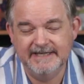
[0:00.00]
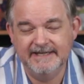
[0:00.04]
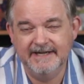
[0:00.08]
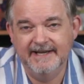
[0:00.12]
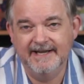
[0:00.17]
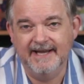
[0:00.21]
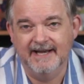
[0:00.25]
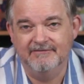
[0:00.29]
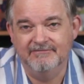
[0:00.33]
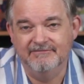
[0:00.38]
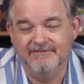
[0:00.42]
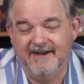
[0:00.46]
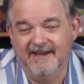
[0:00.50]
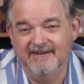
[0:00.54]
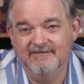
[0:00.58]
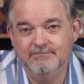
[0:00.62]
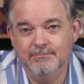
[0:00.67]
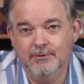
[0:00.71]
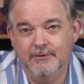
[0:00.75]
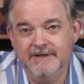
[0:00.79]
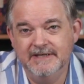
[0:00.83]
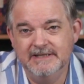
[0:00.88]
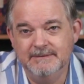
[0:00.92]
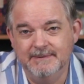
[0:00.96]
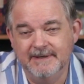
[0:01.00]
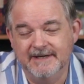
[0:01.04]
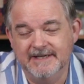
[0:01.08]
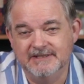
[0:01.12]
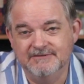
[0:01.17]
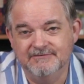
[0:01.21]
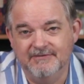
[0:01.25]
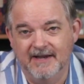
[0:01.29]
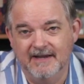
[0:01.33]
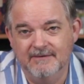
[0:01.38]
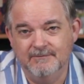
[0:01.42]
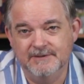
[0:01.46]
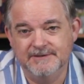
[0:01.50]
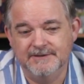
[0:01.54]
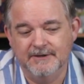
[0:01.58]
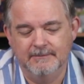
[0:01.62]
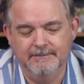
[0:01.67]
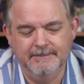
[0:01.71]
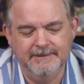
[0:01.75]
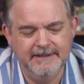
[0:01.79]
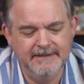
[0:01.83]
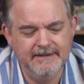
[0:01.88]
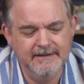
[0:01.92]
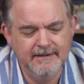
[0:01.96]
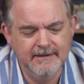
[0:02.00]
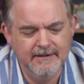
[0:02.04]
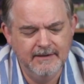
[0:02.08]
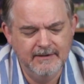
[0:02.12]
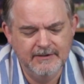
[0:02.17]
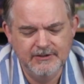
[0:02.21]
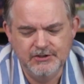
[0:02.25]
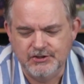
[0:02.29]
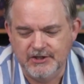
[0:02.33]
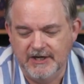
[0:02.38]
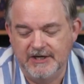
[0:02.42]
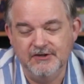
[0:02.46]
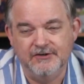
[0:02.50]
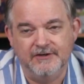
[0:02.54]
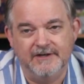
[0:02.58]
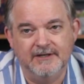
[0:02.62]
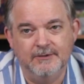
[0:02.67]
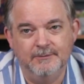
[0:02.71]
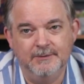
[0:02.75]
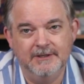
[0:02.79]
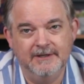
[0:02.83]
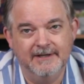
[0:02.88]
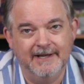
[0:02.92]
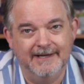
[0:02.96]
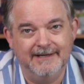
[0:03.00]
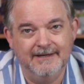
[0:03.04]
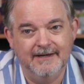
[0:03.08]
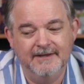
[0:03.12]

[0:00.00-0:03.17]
and I got 5 points because 5 was our bid. Changeling and Will got